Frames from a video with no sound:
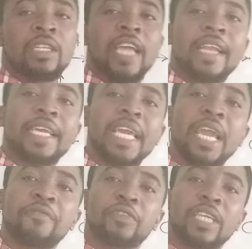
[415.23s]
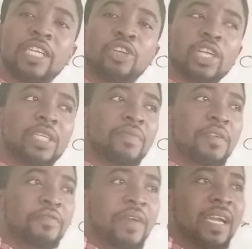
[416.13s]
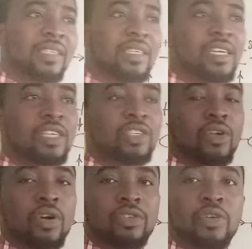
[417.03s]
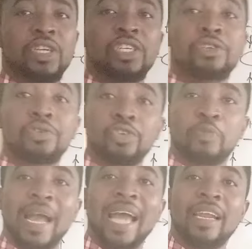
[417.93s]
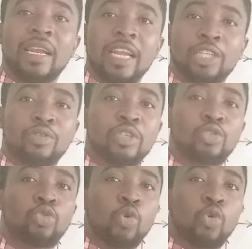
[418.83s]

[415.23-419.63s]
Then if the inductive effect is caused or induced by an electron